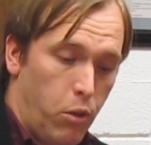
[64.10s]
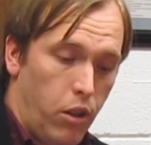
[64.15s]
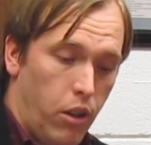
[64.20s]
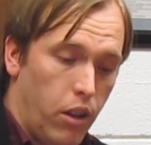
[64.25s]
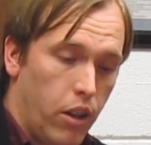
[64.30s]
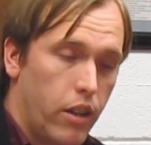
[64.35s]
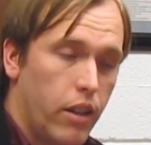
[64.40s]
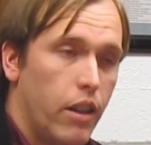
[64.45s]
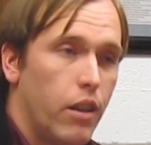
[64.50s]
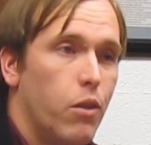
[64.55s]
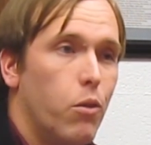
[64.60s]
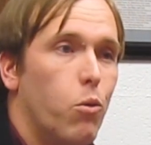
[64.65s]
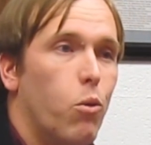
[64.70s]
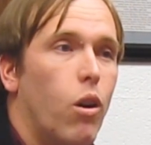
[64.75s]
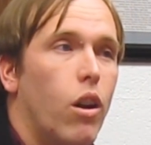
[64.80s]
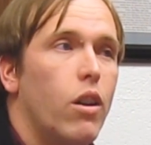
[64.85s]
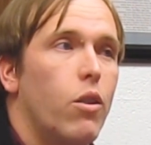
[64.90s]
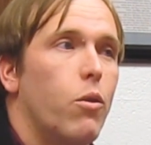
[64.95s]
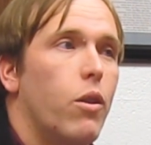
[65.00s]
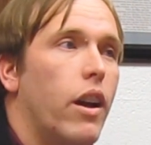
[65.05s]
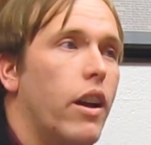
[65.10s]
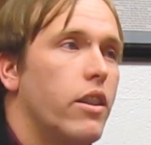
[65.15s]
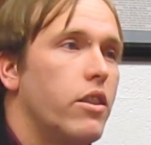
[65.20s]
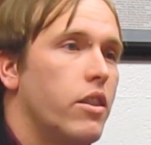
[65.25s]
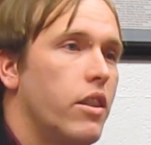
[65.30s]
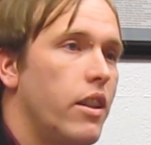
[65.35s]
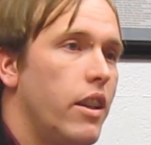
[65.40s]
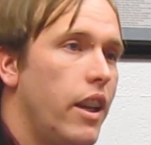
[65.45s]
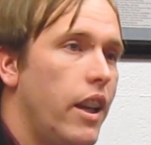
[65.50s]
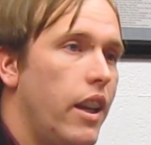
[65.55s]
we looked at what do we
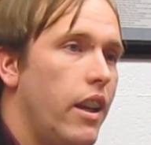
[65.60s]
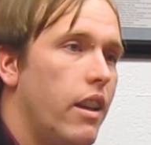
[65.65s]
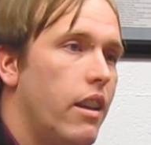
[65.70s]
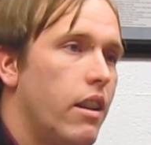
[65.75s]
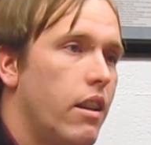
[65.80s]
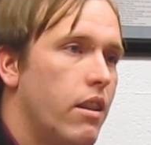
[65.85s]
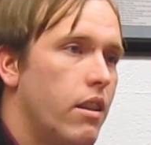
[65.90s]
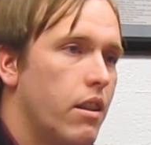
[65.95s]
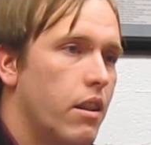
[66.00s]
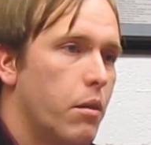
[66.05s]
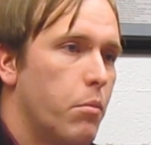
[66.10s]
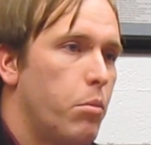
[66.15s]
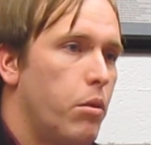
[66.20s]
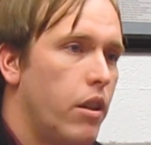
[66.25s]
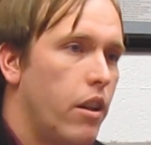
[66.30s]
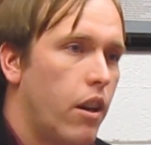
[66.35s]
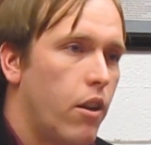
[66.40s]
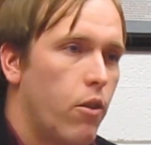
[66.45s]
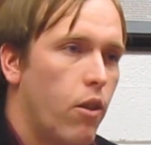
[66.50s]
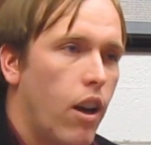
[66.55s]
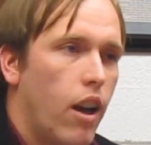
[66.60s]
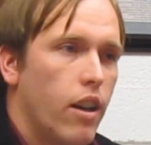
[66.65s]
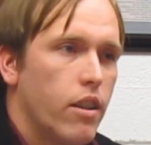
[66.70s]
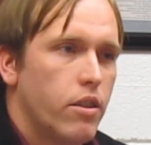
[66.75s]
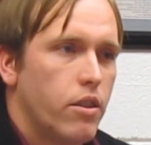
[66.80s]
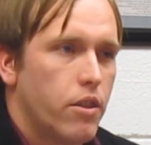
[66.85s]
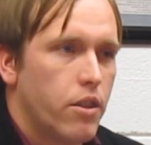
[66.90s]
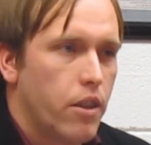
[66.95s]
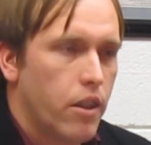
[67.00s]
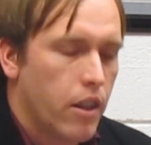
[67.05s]
actually need to complete our
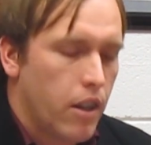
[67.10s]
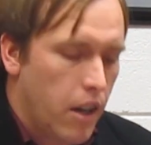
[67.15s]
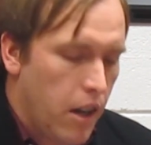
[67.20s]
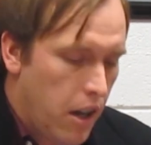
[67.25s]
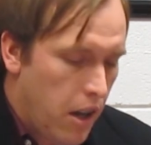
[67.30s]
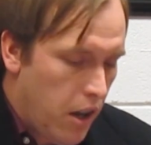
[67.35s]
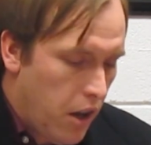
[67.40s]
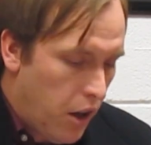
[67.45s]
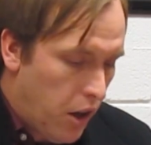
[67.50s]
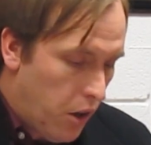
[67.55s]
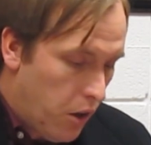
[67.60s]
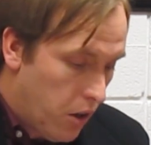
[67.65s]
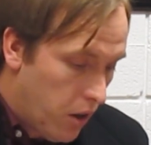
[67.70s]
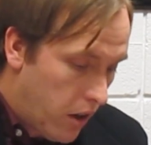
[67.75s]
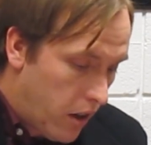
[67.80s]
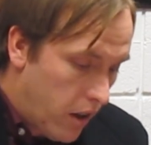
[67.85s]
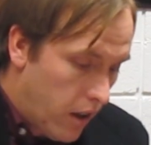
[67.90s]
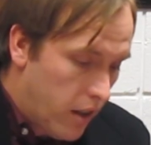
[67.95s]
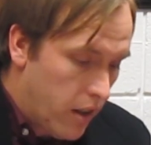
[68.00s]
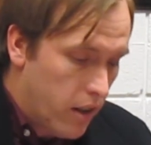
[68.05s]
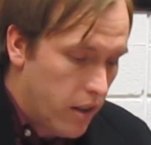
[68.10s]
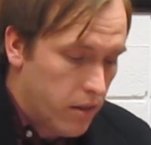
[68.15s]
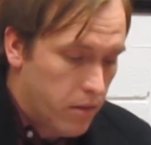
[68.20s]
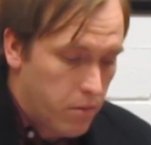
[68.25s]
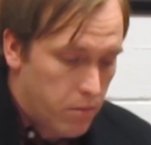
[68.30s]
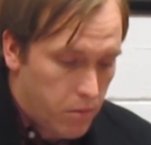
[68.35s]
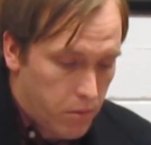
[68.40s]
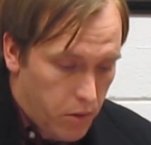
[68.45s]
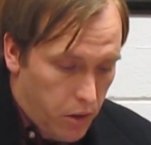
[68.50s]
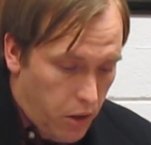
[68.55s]
roster. And you look
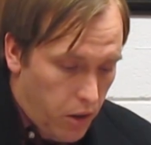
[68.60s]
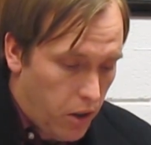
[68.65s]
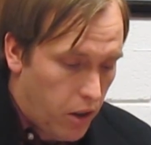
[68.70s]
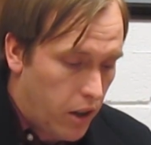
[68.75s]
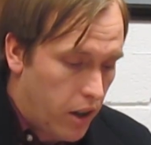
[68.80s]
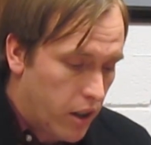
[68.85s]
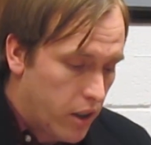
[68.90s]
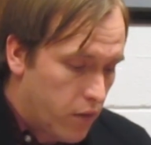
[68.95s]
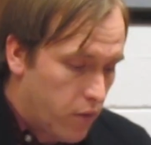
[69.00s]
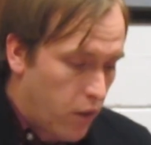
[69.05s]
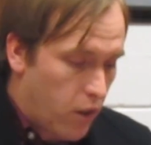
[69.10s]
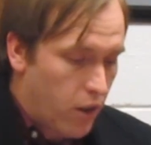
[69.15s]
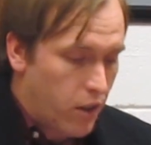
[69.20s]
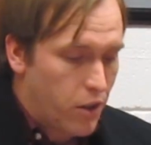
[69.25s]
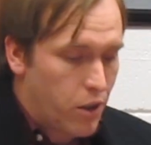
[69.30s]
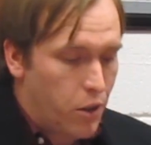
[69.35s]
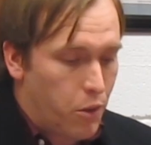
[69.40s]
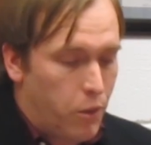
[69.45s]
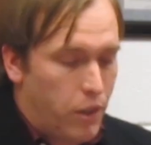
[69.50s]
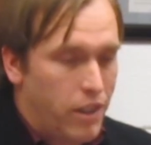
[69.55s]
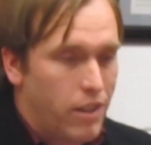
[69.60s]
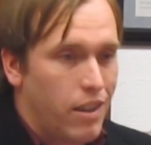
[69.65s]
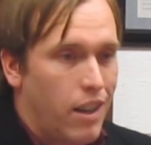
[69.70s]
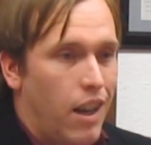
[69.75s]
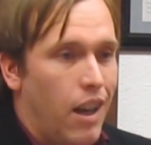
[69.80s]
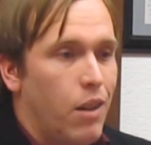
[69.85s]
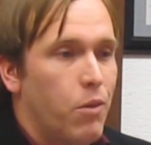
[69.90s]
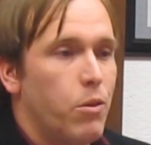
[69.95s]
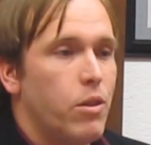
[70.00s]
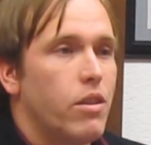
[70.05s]
as far as who we
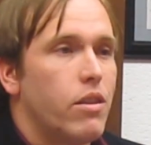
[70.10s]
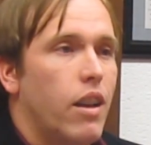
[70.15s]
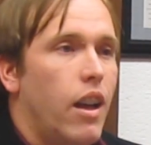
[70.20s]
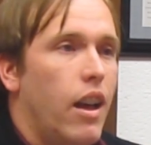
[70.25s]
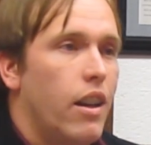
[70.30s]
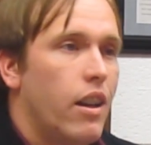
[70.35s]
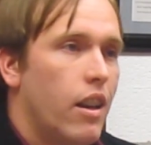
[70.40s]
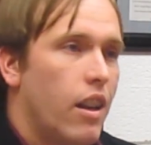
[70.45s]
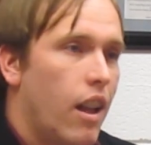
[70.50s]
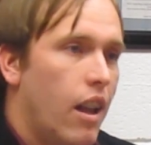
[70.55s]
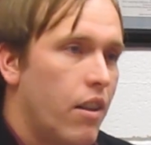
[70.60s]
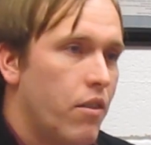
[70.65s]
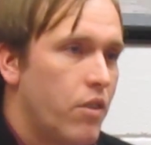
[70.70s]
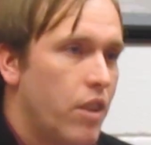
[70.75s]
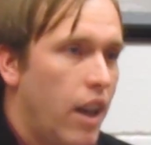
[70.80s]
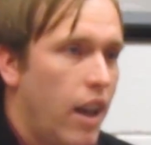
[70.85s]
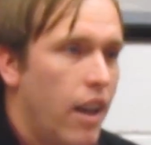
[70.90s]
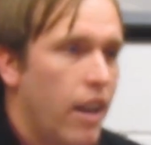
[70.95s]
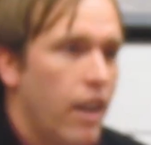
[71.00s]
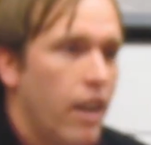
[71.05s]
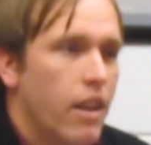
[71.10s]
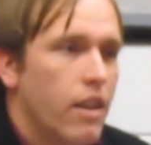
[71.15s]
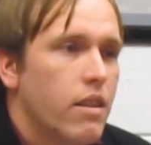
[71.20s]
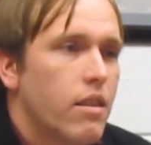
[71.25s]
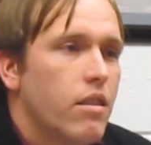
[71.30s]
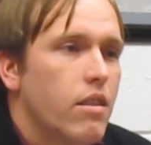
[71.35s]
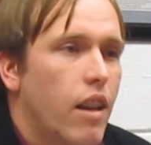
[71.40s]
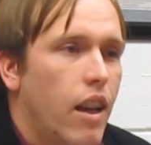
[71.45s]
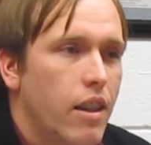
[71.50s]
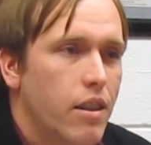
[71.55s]
signed. We signed a lot of tight
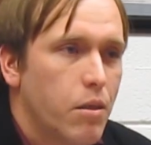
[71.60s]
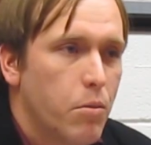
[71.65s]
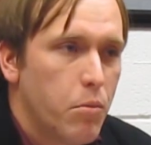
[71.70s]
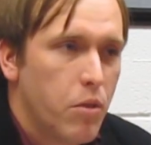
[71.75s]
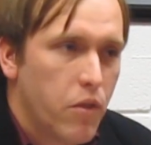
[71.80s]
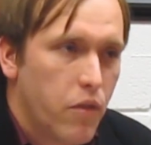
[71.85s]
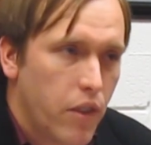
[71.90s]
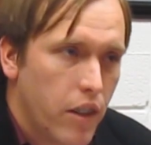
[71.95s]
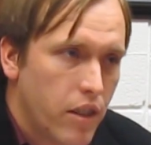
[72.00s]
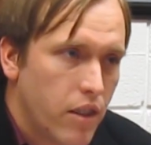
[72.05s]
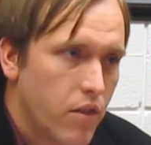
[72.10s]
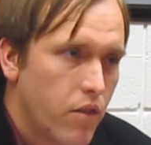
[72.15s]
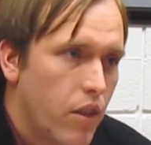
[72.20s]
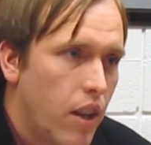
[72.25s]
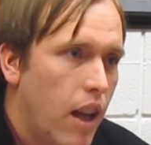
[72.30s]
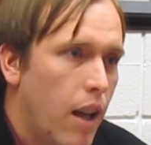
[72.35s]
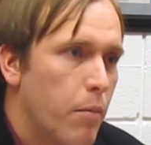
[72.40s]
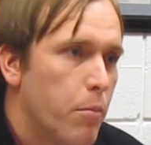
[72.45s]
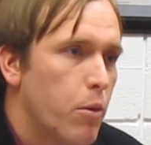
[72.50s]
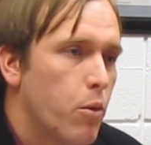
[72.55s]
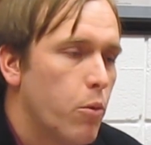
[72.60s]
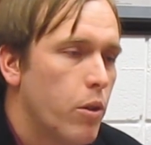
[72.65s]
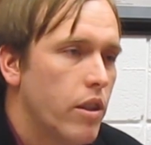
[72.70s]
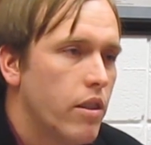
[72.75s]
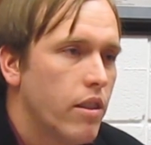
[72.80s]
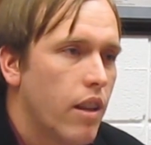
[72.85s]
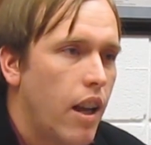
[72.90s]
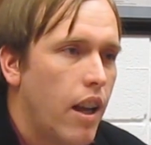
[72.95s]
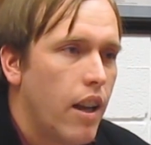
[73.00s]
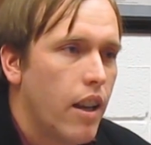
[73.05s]
ends, signed some defensive linemen. We
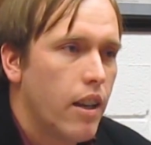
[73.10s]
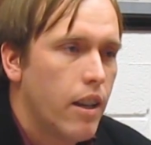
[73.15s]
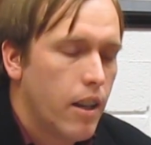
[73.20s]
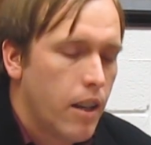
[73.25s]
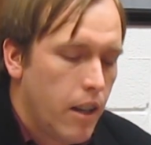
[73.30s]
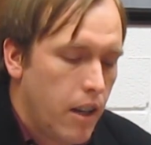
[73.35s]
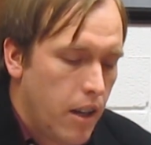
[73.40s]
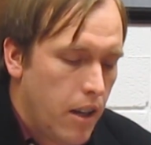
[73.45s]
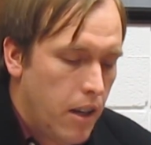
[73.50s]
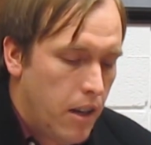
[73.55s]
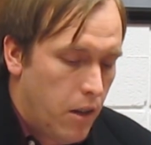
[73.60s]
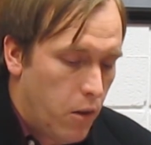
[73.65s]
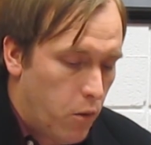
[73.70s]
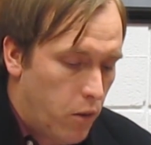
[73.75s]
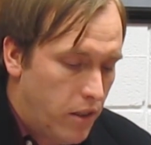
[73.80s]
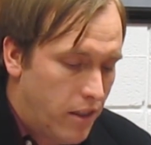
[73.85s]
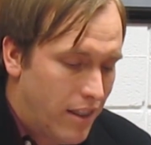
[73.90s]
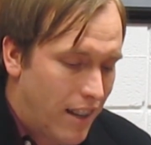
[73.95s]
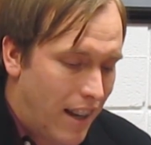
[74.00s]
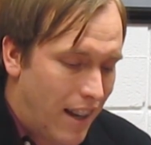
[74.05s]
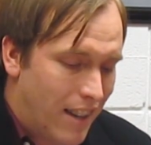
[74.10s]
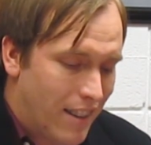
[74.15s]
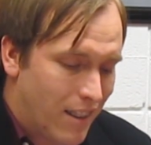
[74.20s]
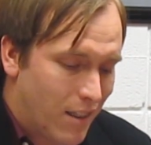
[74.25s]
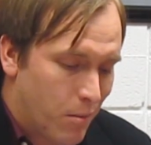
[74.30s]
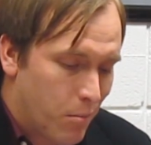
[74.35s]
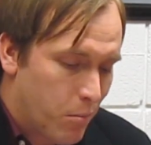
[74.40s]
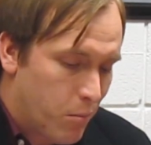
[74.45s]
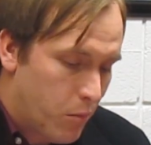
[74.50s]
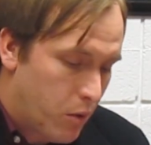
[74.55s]
signed
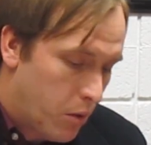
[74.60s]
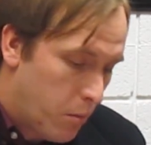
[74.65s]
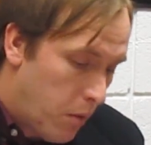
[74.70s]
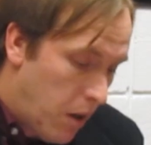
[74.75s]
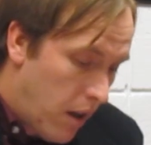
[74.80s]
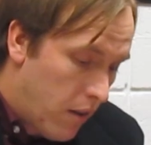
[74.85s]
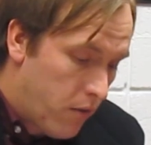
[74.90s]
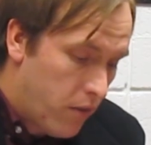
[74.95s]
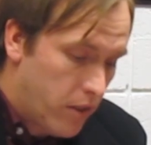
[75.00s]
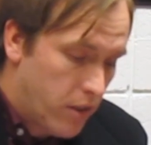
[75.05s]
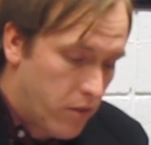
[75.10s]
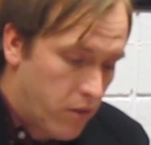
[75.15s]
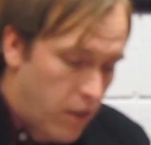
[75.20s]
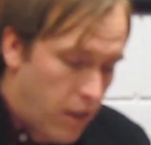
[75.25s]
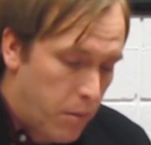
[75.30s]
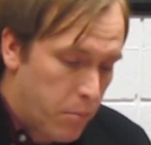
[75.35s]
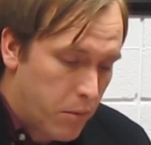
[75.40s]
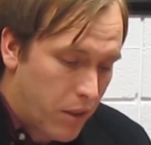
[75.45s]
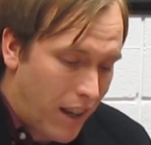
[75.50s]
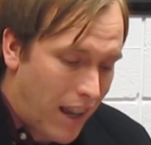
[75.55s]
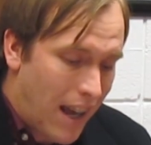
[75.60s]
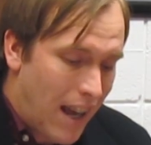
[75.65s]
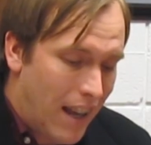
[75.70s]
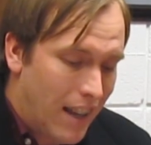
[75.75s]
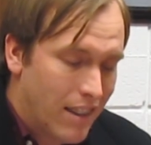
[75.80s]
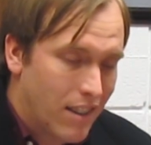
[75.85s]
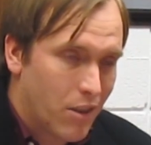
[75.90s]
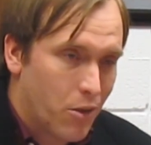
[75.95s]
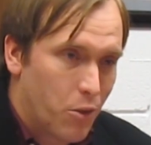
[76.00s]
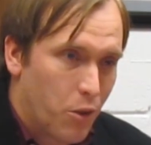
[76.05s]
some offensive linemen,
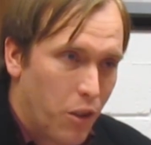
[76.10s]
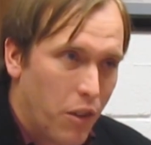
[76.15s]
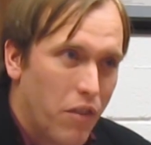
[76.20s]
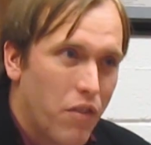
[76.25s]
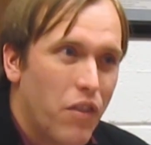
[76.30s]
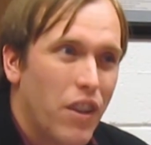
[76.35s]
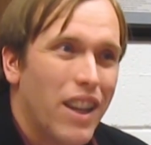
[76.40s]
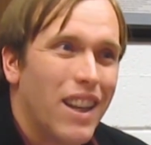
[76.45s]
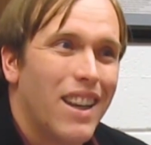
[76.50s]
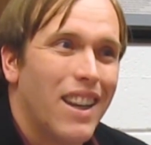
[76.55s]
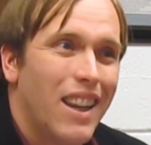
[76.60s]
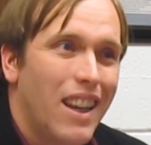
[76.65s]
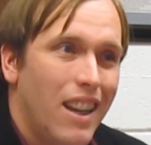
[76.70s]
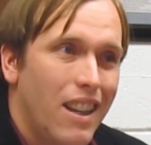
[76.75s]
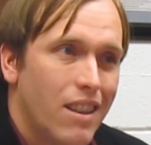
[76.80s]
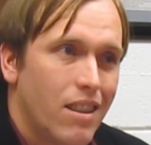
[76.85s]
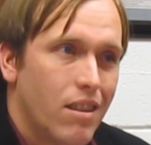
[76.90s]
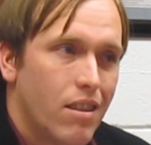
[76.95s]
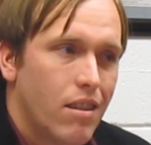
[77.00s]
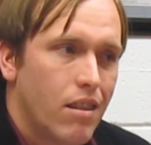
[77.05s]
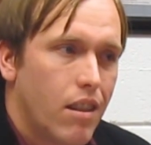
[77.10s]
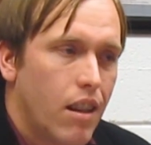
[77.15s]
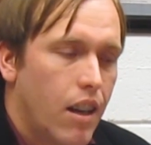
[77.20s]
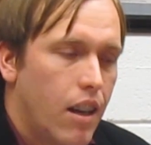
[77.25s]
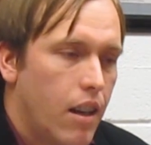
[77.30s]
guys that really fit needs.